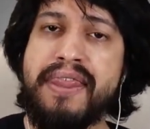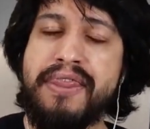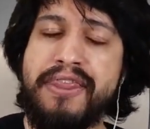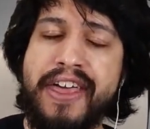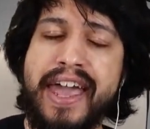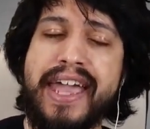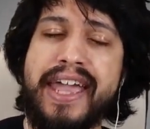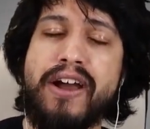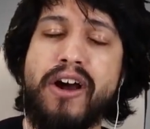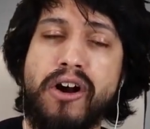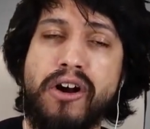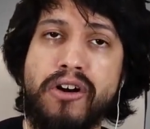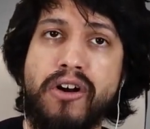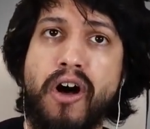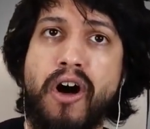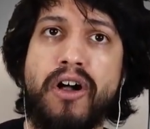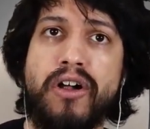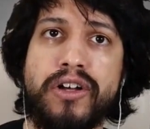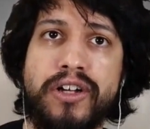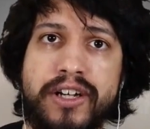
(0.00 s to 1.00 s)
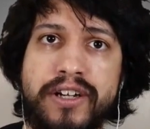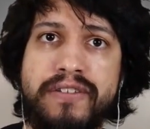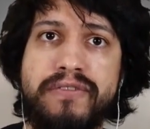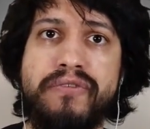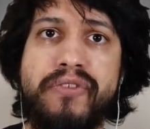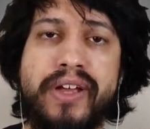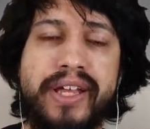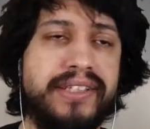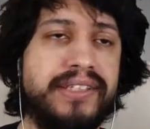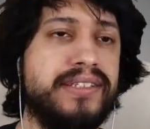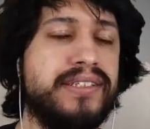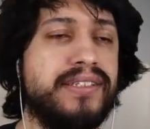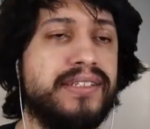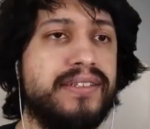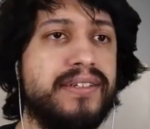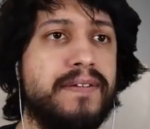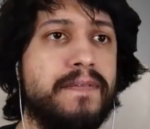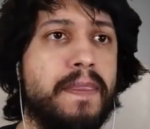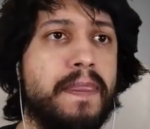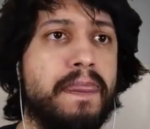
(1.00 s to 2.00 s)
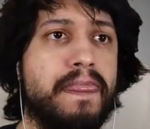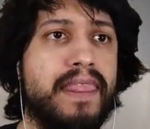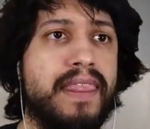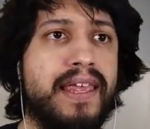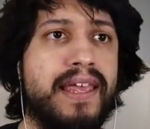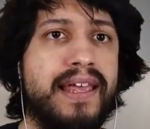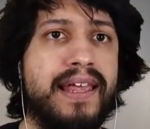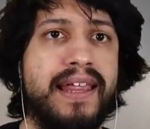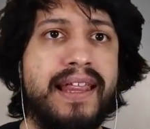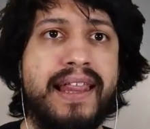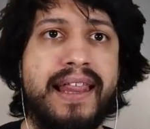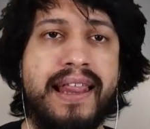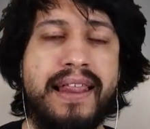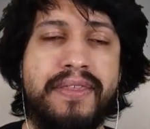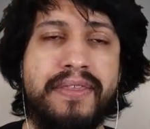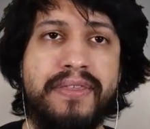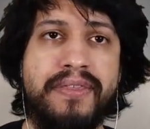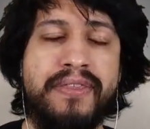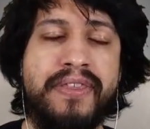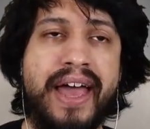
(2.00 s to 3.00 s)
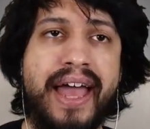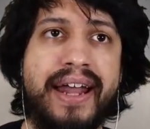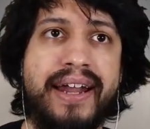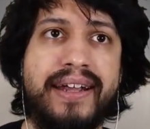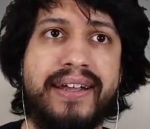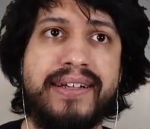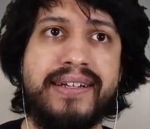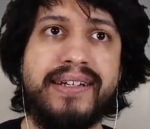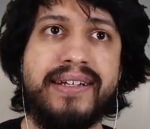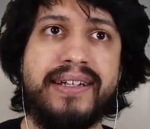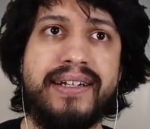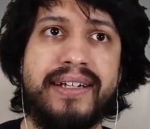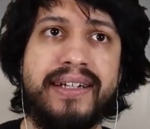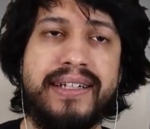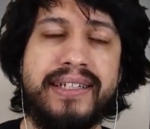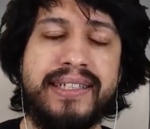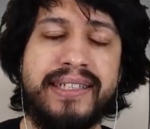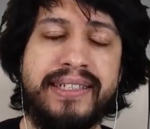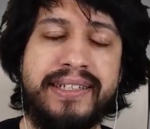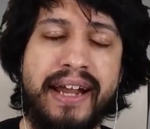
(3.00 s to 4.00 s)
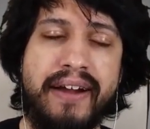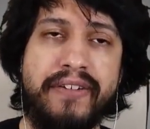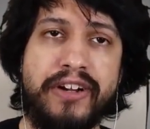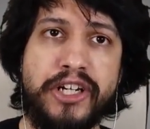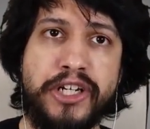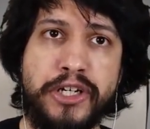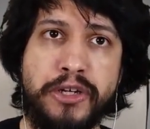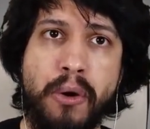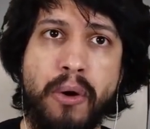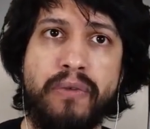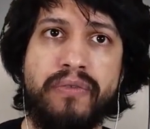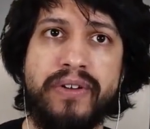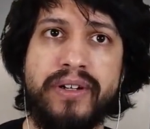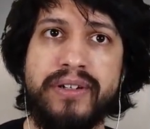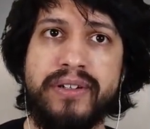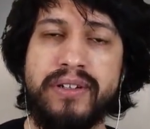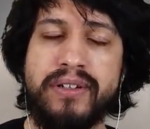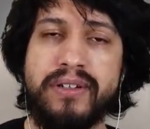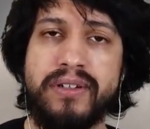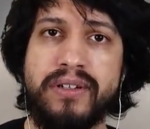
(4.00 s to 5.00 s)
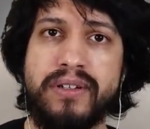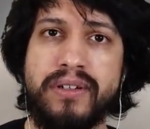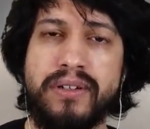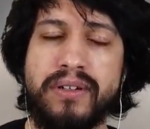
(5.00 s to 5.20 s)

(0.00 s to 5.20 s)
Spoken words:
they are all convinced that Derek Chauvin